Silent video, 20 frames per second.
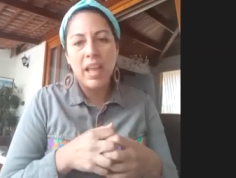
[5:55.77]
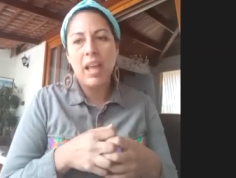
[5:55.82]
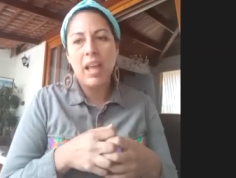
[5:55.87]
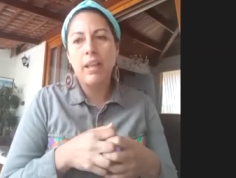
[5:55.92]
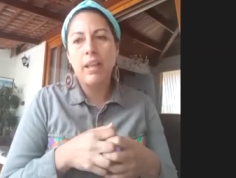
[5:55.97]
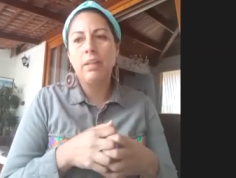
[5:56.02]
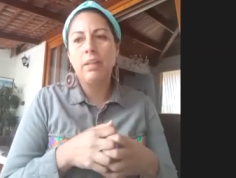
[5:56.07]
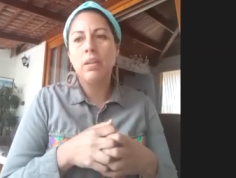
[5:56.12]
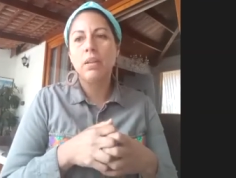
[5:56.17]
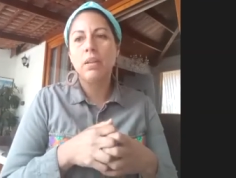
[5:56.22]

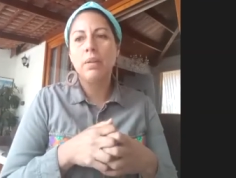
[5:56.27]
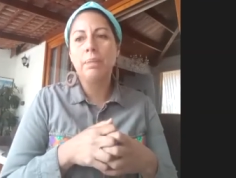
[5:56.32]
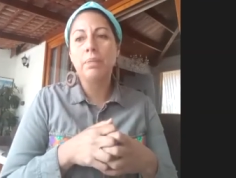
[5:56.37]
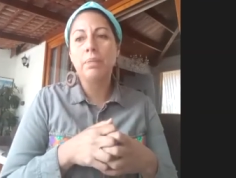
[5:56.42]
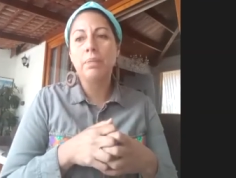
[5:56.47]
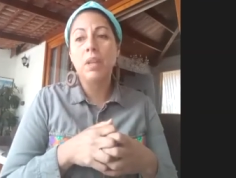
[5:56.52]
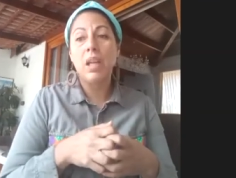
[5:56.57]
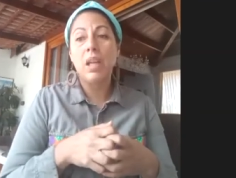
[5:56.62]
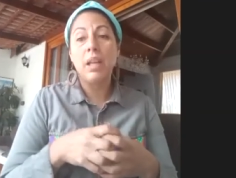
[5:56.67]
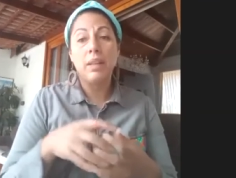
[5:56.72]
and
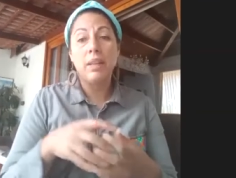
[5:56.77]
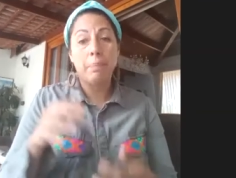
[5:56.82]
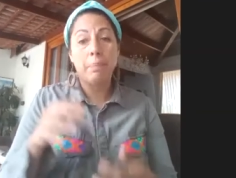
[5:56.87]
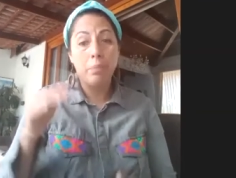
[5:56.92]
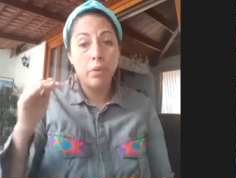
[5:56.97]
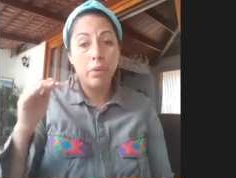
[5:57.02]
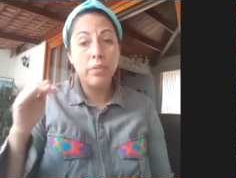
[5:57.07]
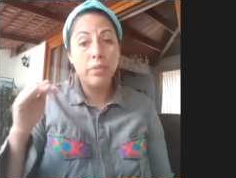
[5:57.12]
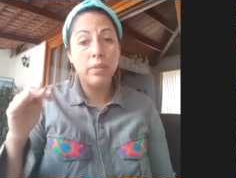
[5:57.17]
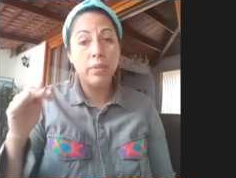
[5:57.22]
the
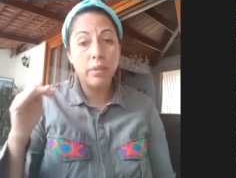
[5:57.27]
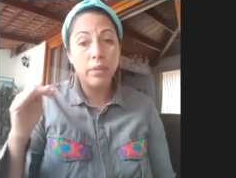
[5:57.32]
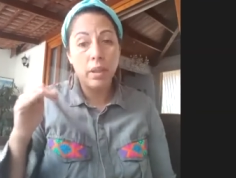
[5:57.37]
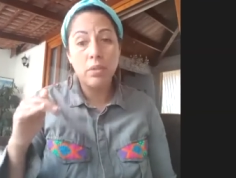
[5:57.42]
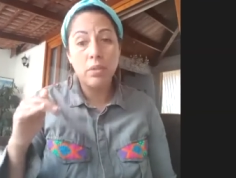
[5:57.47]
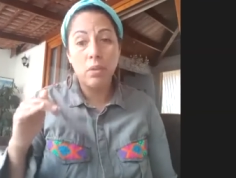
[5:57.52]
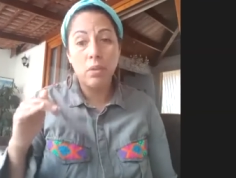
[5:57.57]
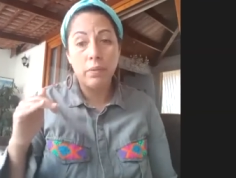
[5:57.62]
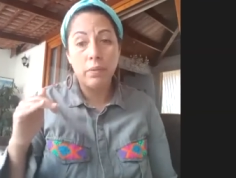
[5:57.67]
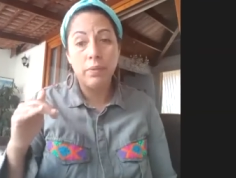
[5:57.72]
percentage